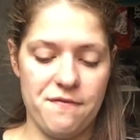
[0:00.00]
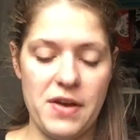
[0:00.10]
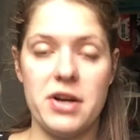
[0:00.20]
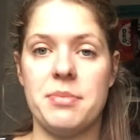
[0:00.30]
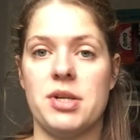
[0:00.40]

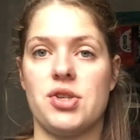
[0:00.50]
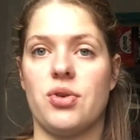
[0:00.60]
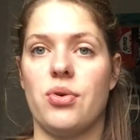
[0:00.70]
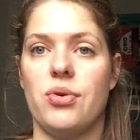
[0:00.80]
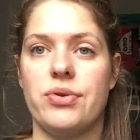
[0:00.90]
very much a
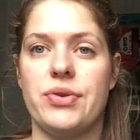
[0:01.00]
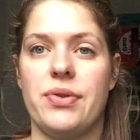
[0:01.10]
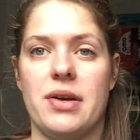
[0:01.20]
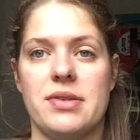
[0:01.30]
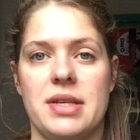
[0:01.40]
goal in
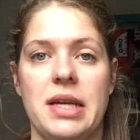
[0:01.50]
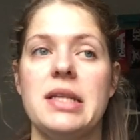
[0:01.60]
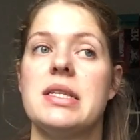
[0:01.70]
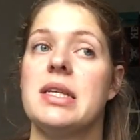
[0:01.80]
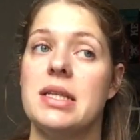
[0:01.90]

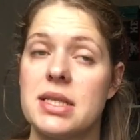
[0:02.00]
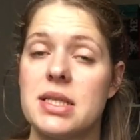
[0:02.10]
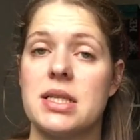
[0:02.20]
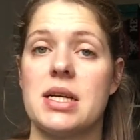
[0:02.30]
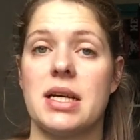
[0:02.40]
2019
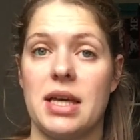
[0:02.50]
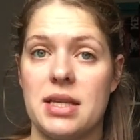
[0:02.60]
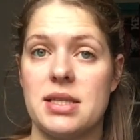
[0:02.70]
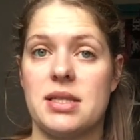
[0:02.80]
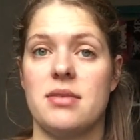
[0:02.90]
to
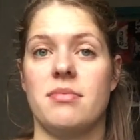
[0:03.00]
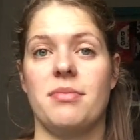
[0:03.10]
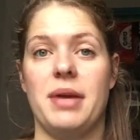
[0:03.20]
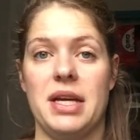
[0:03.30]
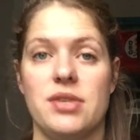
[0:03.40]
get some
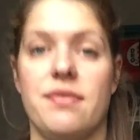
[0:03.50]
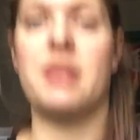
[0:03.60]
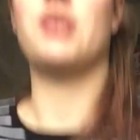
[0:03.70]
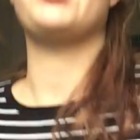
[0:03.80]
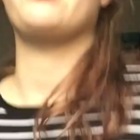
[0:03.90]
page
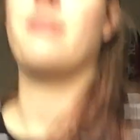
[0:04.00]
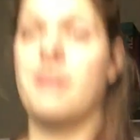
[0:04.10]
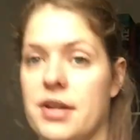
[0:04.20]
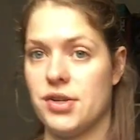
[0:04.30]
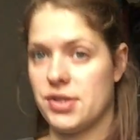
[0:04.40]

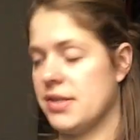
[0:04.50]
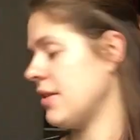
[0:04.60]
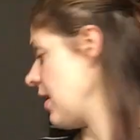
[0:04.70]
finishes